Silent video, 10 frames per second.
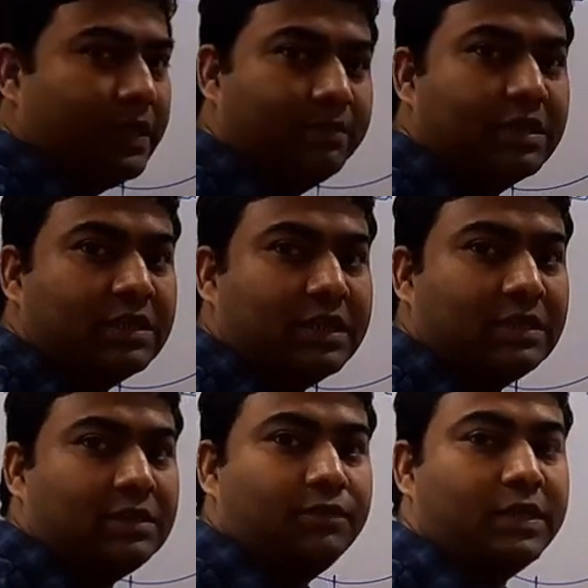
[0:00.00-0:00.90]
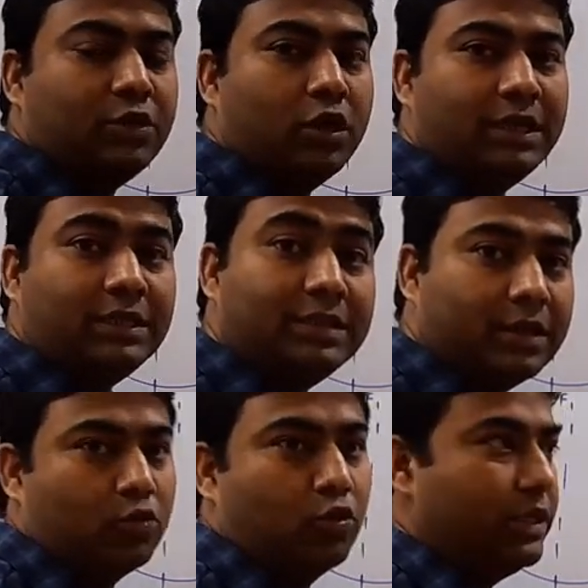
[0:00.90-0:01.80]
we have discussed, we call it
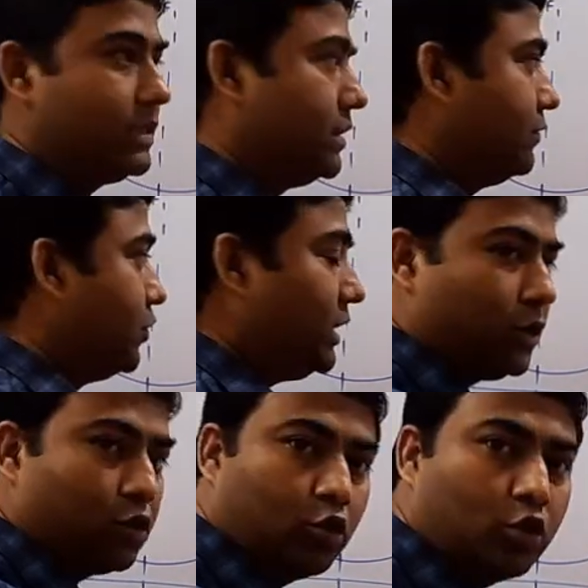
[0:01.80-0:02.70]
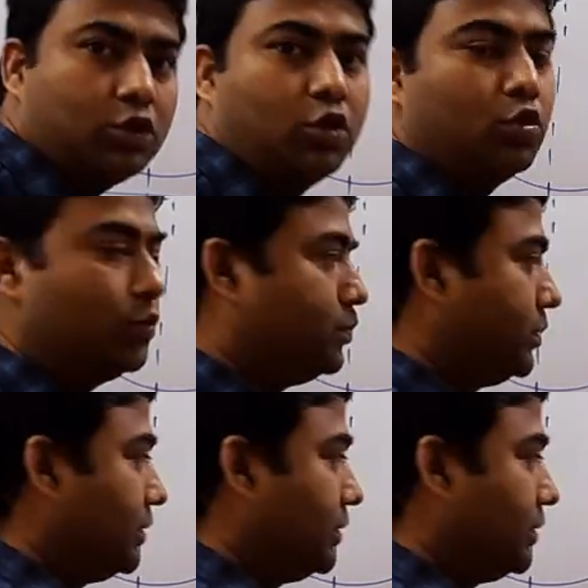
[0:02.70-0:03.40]
circulation. For a closed loop,